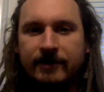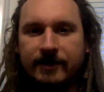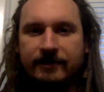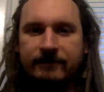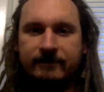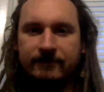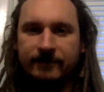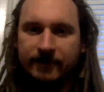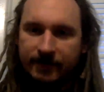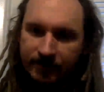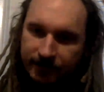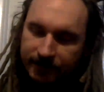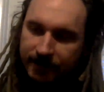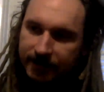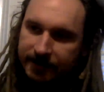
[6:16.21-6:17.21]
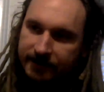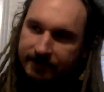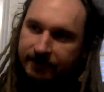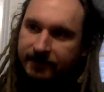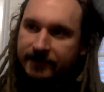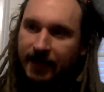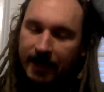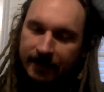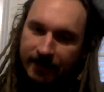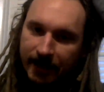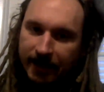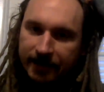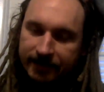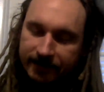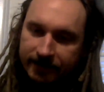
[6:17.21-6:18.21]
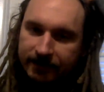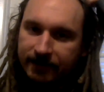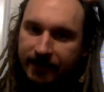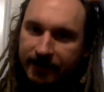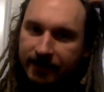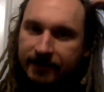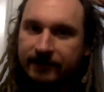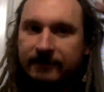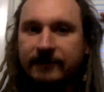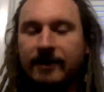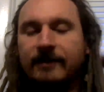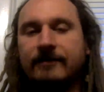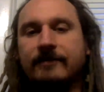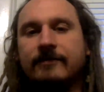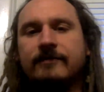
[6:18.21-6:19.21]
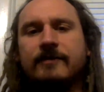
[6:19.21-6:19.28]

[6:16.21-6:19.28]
Like, what are those? Like satellites, or like, I don't know,